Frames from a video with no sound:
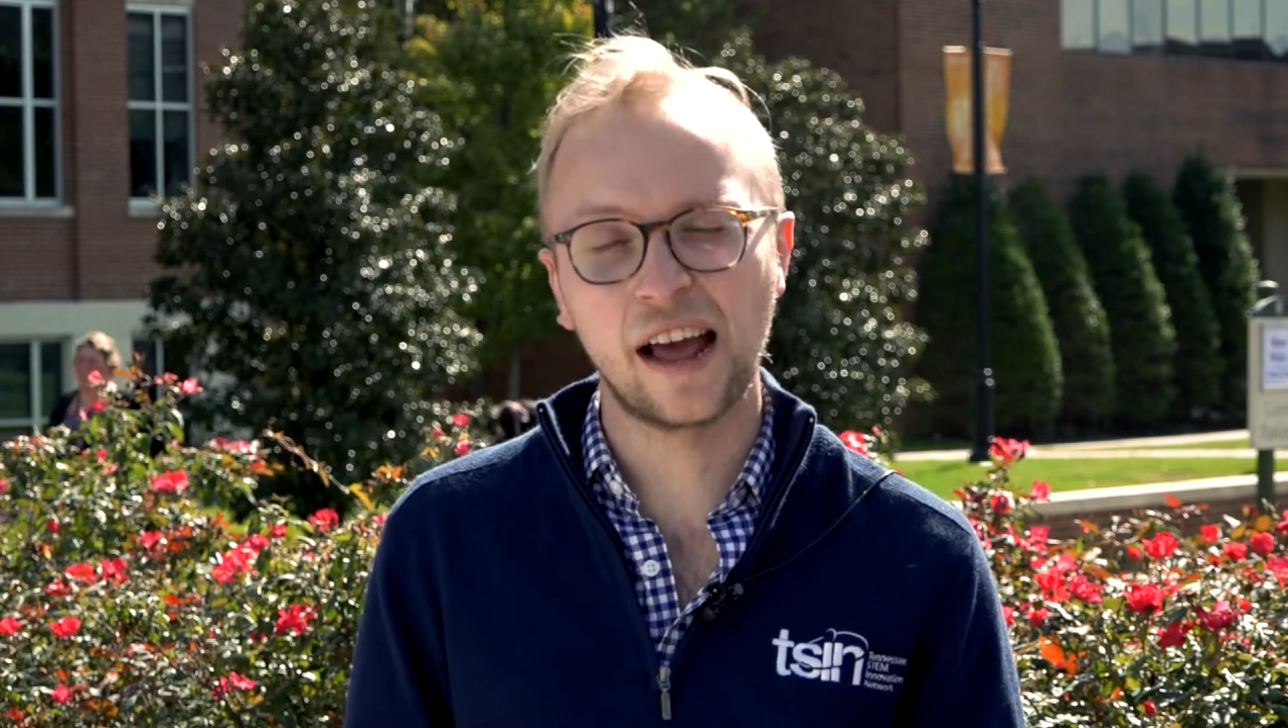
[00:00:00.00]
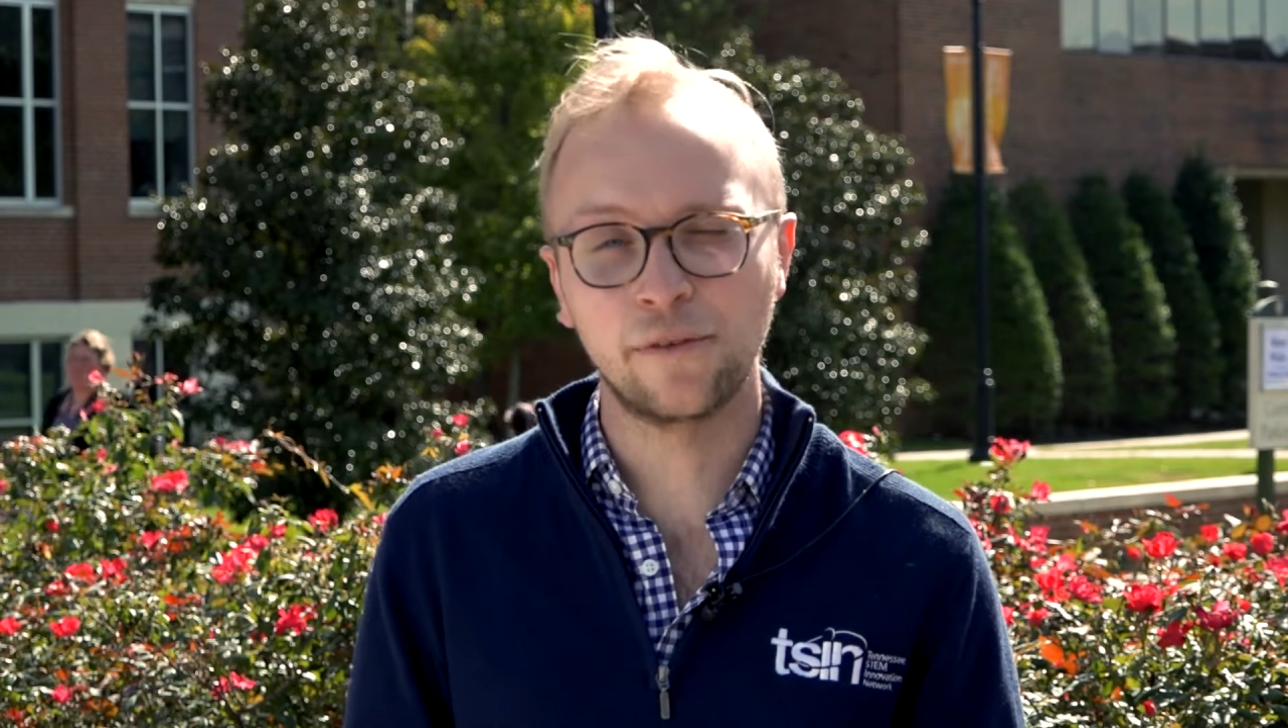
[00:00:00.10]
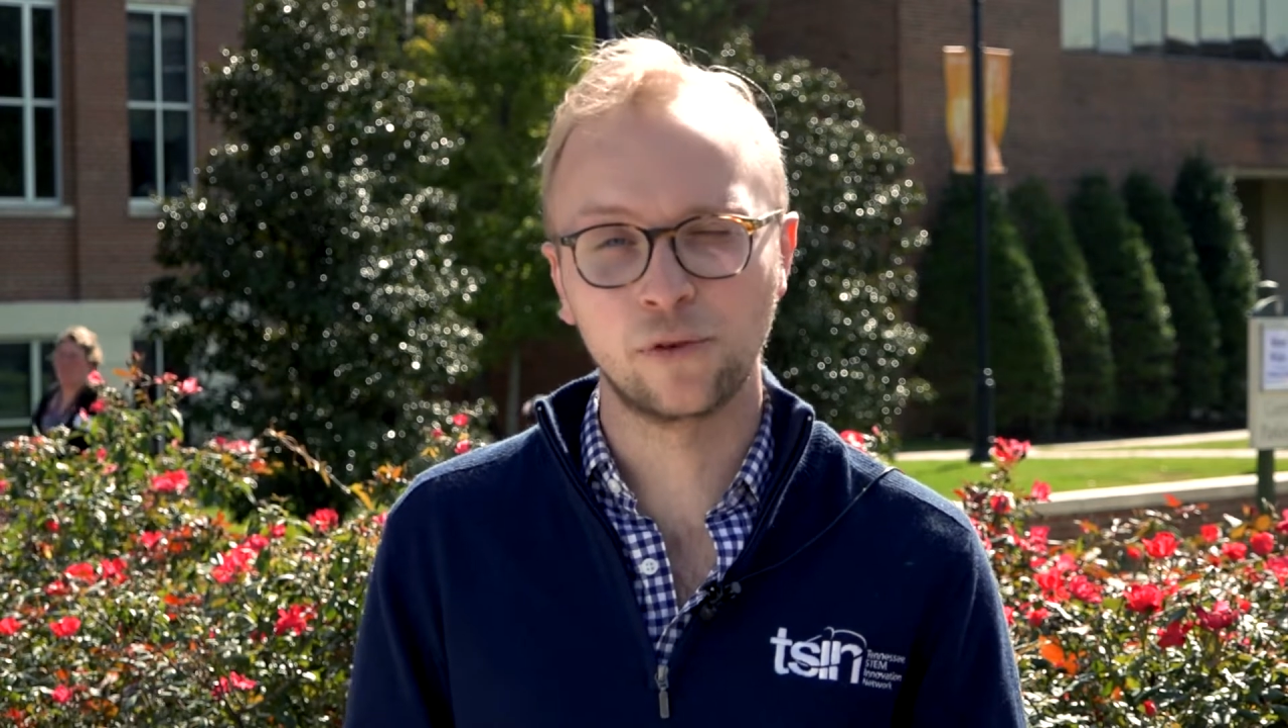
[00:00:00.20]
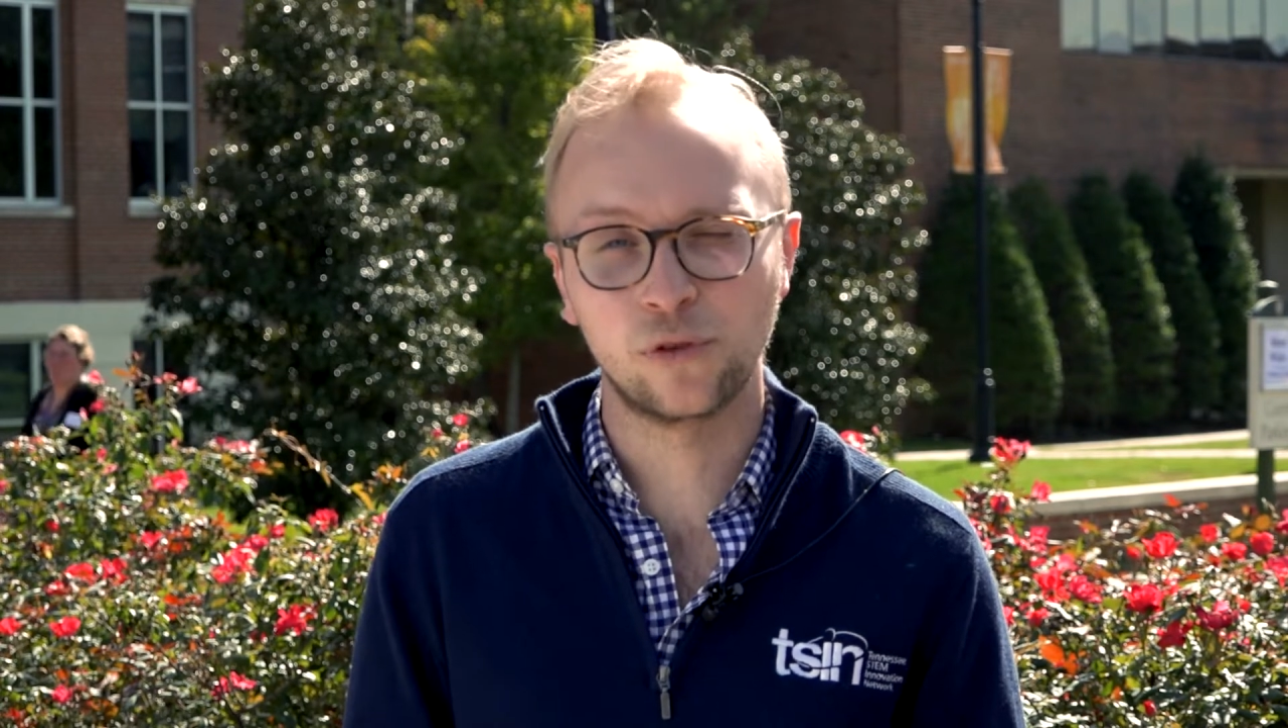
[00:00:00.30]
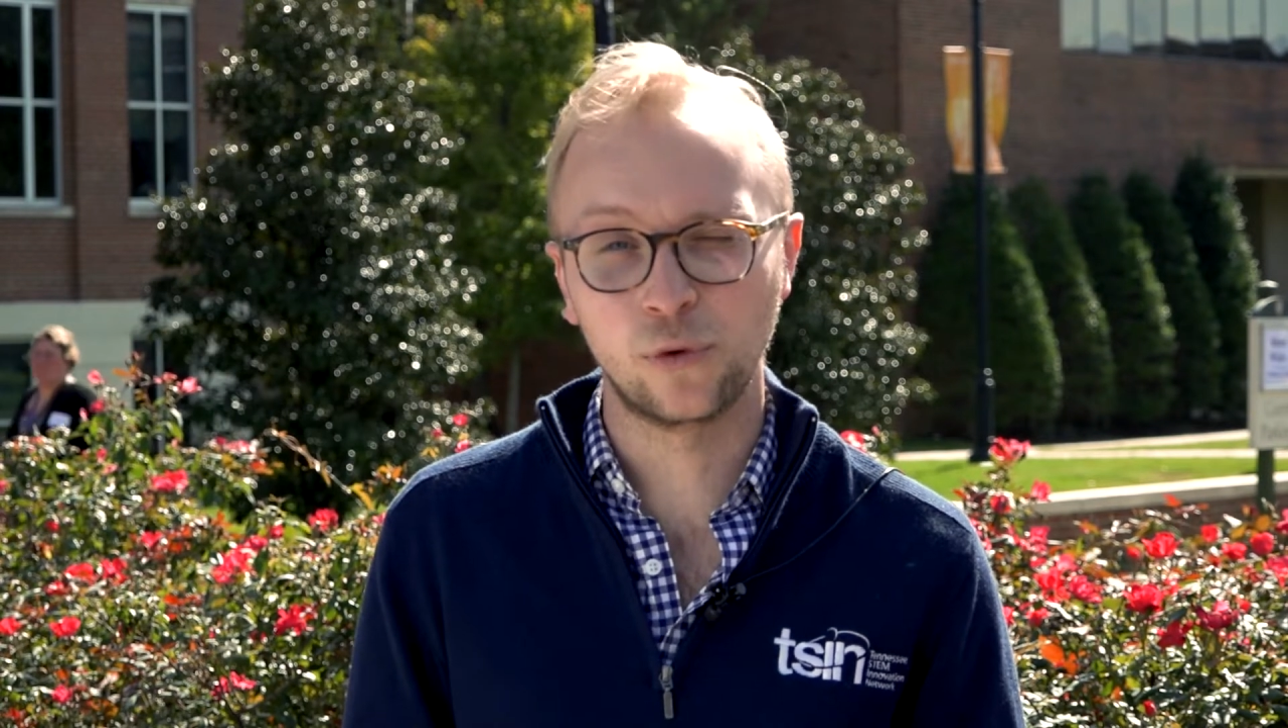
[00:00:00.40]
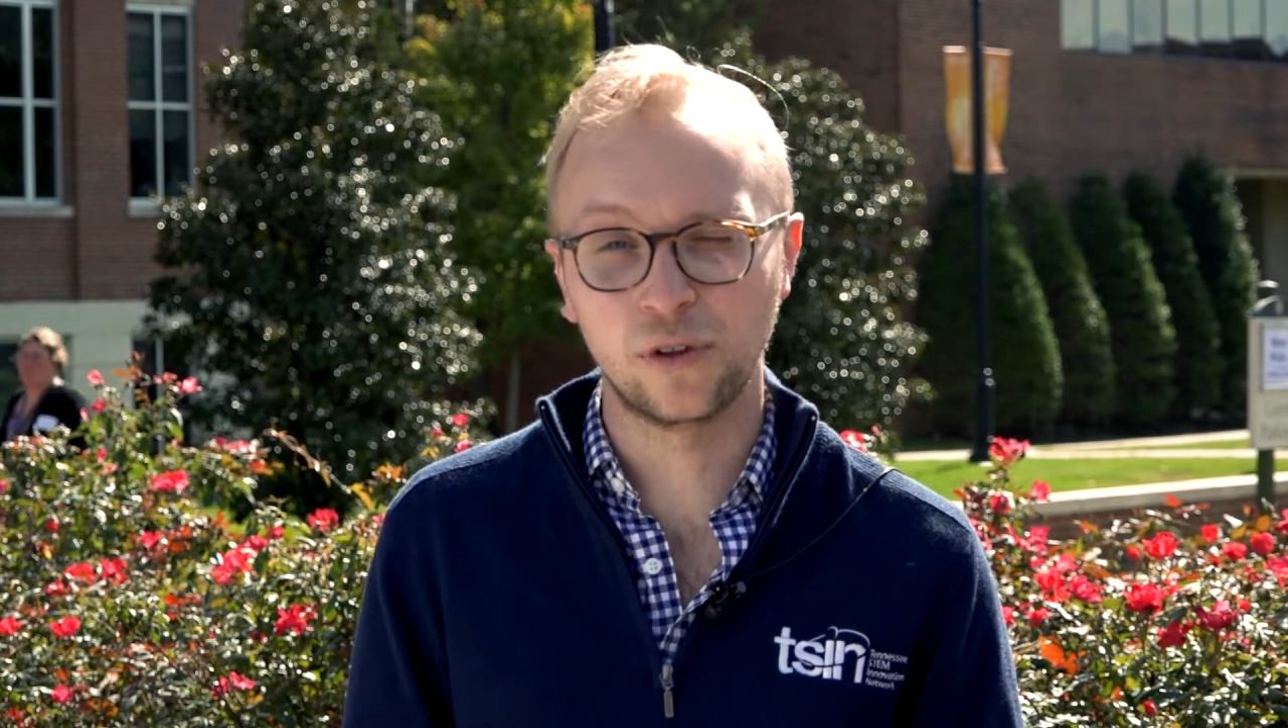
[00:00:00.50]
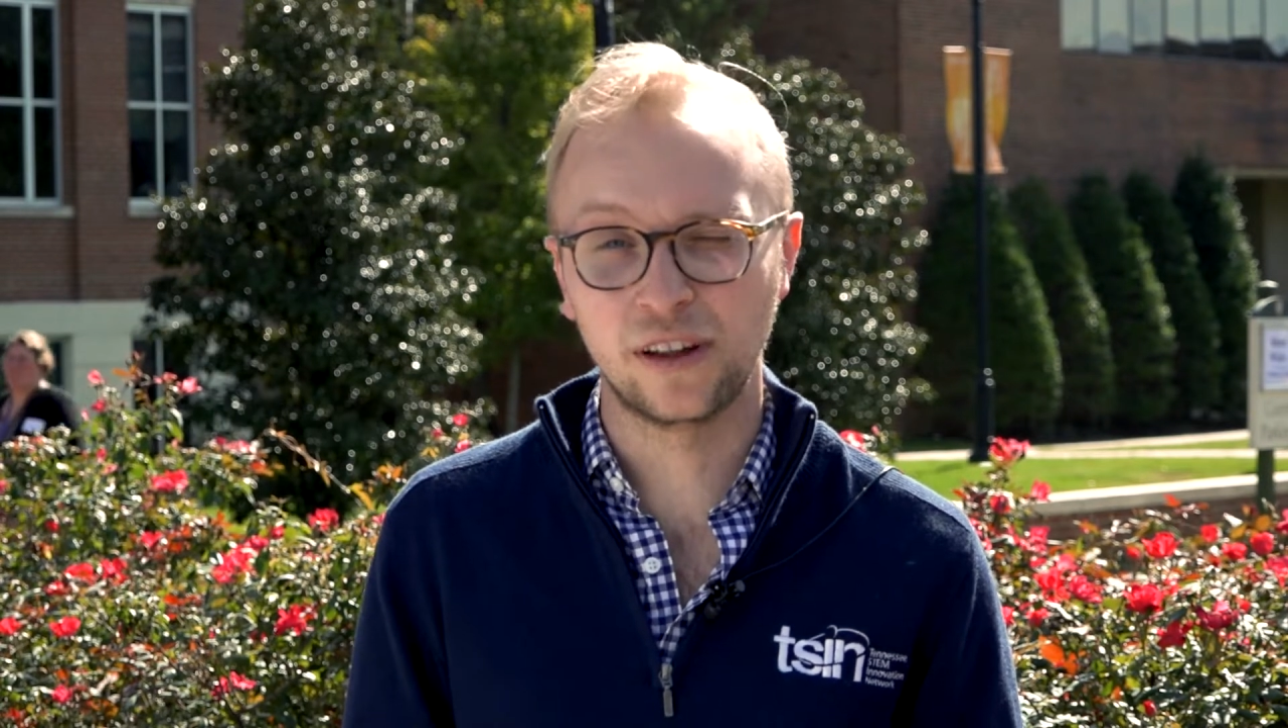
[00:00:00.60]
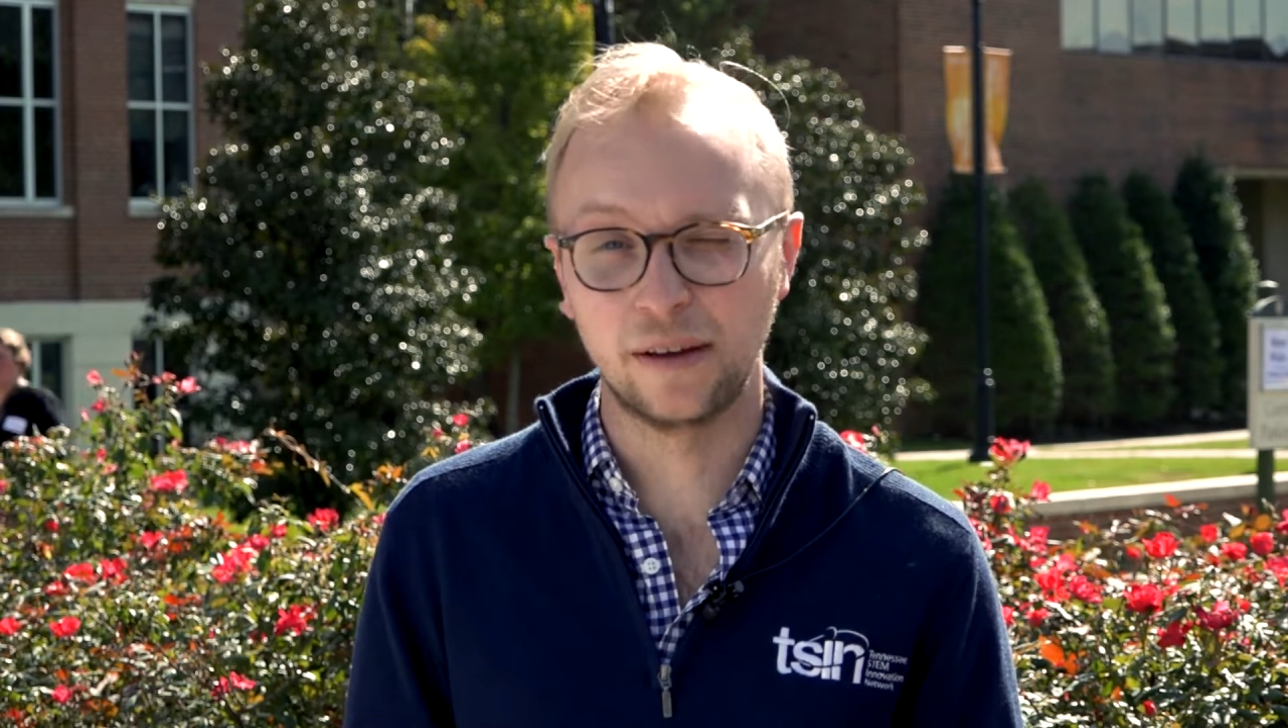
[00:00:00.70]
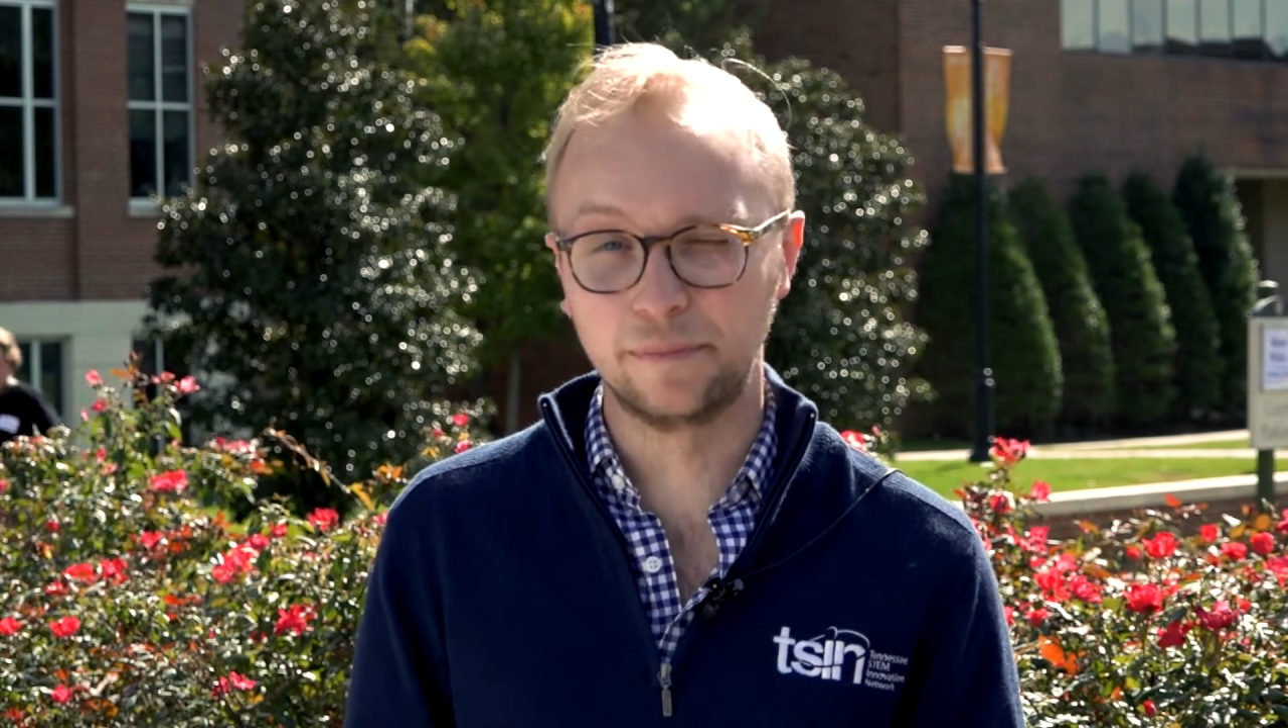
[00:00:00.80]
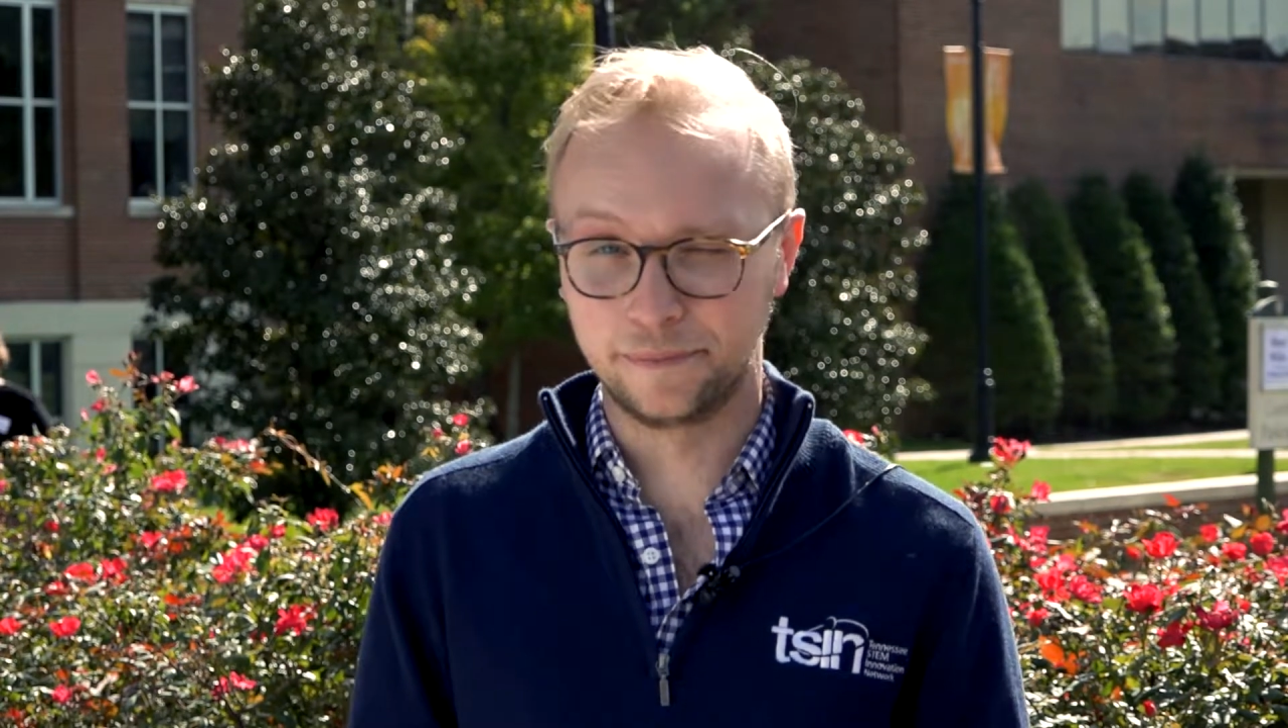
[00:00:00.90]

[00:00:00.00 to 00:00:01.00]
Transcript: after-school club.